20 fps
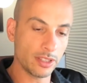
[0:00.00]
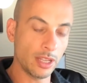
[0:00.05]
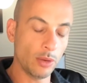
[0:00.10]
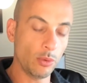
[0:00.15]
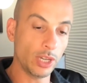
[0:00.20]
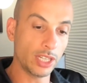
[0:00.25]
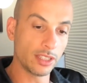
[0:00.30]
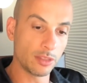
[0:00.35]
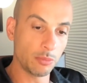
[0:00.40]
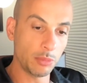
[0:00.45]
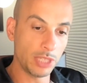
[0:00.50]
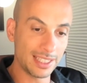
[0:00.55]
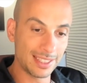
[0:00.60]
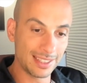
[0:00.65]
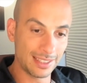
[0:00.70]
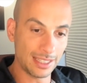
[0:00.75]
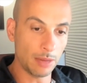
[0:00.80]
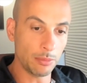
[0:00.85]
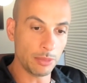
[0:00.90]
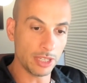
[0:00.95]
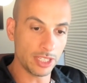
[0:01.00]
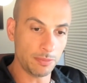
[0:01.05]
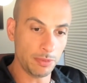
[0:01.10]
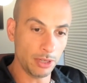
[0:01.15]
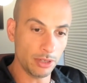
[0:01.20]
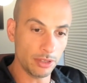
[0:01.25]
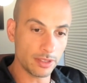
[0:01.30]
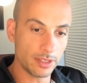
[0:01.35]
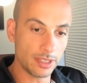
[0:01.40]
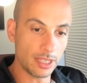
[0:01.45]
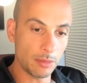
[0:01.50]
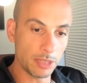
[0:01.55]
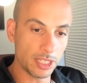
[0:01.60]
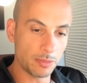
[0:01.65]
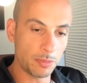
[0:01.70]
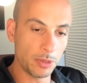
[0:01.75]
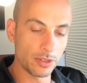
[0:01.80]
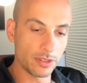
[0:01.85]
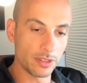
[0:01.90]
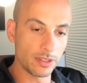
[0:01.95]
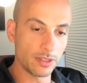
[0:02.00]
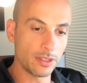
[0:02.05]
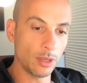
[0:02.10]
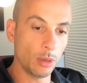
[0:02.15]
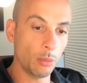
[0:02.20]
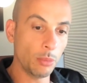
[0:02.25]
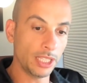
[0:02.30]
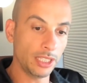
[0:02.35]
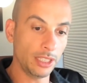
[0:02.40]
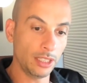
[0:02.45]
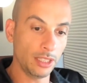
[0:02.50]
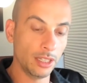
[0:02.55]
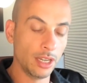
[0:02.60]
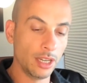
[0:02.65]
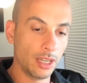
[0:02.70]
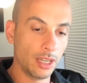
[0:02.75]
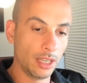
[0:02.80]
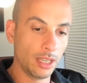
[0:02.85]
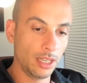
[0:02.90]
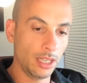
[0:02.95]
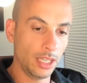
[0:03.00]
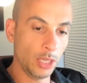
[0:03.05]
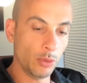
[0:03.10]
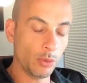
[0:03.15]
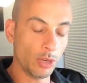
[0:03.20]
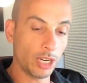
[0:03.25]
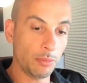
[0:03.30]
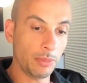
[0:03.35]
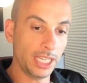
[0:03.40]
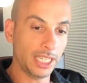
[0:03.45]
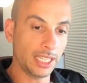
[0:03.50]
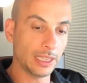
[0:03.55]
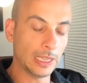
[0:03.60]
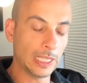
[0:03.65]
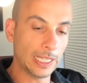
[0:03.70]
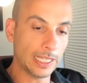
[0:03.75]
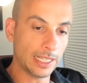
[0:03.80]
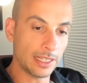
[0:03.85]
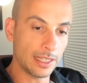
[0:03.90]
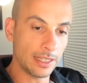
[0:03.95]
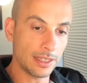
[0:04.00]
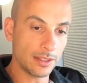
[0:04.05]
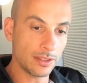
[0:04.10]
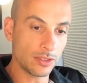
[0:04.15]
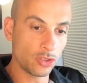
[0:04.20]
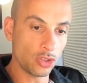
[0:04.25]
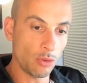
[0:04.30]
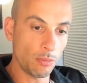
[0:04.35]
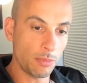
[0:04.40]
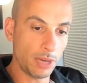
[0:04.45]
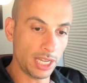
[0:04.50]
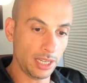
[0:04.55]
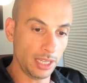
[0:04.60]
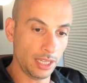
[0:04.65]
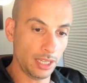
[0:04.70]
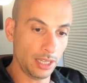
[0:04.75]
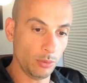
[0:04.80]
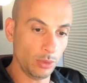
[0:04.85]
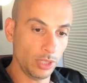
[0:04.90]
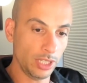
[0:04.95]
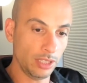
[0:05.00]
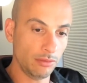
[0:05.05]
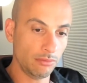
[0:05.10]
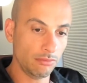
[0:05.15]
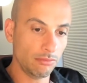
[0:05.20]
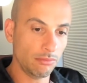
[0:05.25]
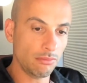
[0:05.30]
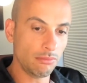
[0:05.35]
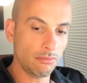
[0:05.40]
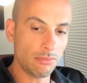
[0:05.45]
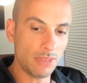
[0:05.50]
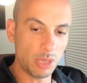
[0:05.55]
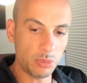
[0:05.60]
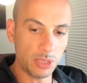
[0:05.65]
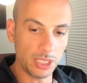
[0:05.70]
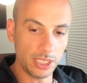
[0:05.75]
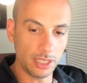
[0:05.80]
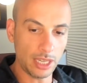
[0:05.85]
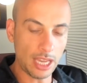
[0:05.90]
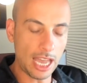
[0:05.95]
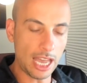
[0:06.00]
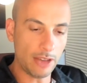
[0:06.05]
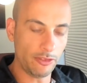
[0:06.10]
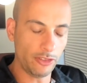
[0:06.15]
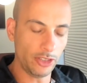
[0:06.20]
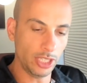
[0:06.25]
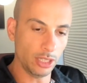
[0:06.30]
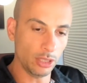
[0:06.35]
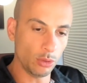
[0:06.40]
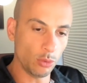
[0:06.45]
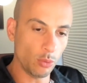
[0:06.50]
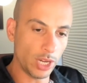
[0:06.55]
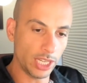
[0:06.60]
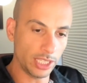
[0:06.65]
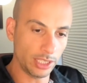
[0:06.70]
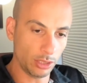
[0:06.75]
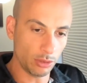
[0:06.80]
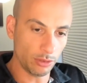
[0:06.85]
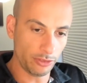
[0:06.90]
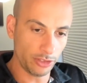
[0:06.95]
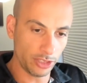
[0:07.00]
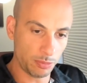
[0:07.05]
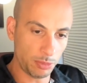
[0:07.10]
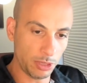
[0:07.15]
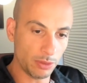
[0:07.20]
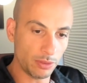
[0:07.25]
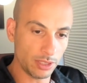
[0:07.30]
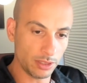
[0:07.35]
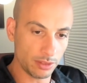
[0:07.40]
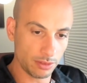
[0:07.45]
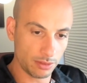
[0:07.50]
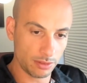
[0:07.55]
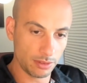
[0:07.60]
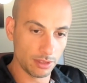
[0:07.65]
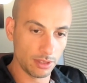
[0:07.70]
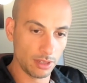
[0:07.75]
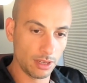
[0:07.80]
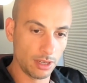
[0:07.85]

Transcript: Now, what does it mean, some experience? Some experience is somebody, you want to make it like somebody with maybe half a year, 1 year of experience.